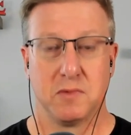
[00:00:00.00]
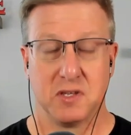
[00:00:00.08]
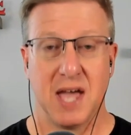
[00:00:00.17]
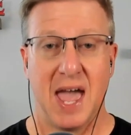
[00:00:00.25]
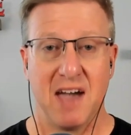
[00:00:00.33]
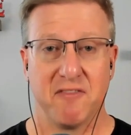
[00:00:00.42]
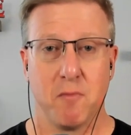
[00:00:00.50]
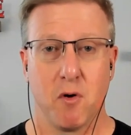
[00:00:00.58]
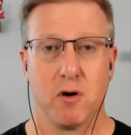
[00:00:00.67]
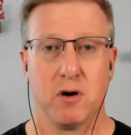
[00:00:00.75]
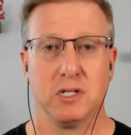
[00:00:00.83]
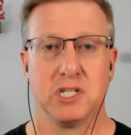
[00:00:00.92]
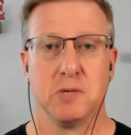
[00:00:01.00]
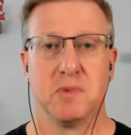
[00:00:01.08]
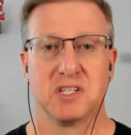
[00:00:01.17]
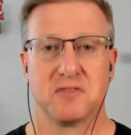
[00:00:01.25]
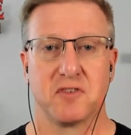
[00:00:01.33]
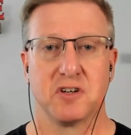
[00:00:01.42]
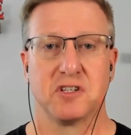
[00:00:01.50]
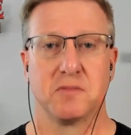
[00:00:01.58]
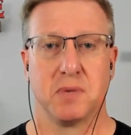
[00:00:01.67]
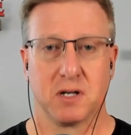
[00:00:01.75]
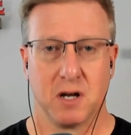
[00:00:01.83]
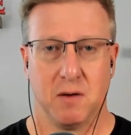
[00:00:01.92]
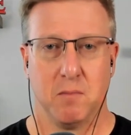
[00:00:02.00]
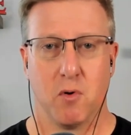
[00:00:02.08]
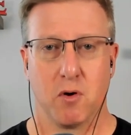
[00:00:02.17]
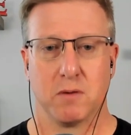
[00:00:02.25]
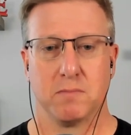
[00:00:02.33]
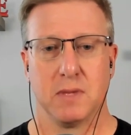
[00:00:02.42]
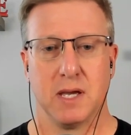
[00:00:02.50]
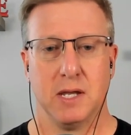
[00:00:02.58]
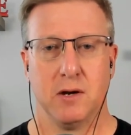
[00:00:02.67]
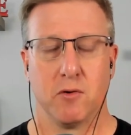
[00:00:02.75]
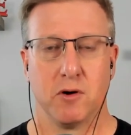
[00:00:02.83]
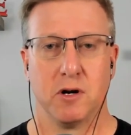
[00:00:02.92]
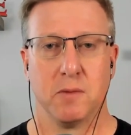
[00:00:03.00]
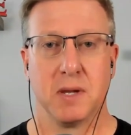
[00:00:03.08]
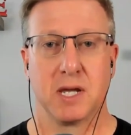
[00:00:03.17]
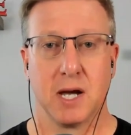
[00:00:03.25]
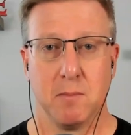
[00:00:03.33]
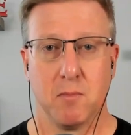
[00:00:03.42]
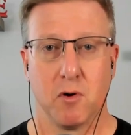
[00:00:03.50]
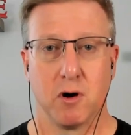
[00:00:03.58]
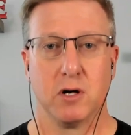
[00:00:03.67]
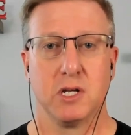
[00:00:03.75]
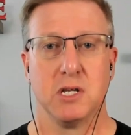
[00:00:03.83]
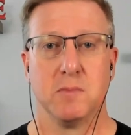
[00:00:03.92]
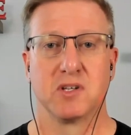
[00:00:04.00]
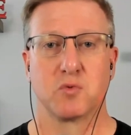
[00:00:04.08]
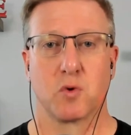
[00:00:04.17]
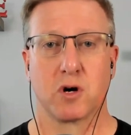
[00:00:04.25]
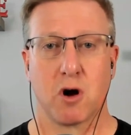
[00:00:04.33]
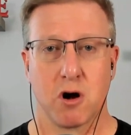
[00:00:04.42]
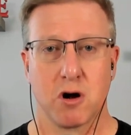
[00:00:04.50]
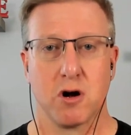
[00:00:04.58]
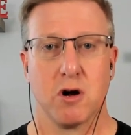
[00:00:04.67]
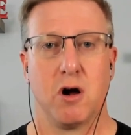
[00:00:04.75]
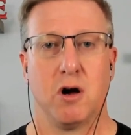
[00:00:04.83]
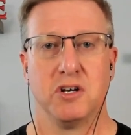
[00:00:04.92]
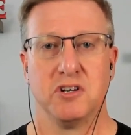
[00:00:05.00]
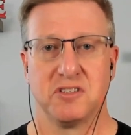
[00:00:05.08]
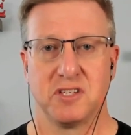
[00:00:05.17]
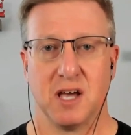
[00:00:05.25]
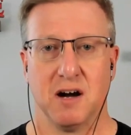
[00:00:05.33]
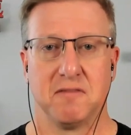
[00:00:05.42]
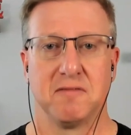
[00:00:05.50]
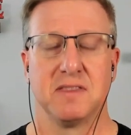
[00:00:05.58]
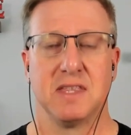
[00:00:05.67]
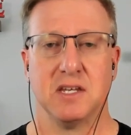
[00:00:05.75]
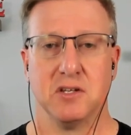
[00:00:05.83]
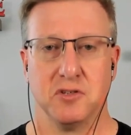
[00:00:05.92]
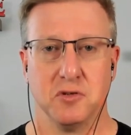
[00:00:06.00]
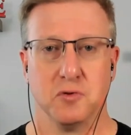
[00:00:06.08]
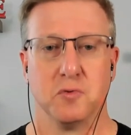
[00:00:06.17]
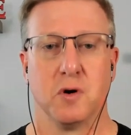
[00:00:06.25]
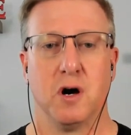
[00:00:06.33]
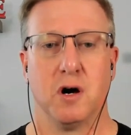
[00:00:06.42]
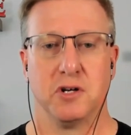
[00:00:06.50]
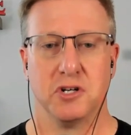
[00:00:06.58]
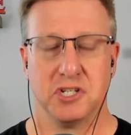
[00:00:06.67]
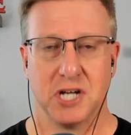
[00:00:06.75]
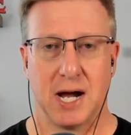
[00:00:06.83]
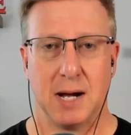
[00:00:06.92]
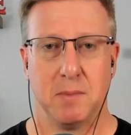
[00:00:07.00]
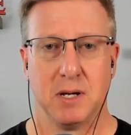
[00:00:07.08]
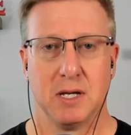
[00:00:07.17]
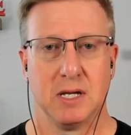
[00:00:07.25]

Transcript: to have more, you must first become more. In order to become more, you must work harder on yourself than you do on your job.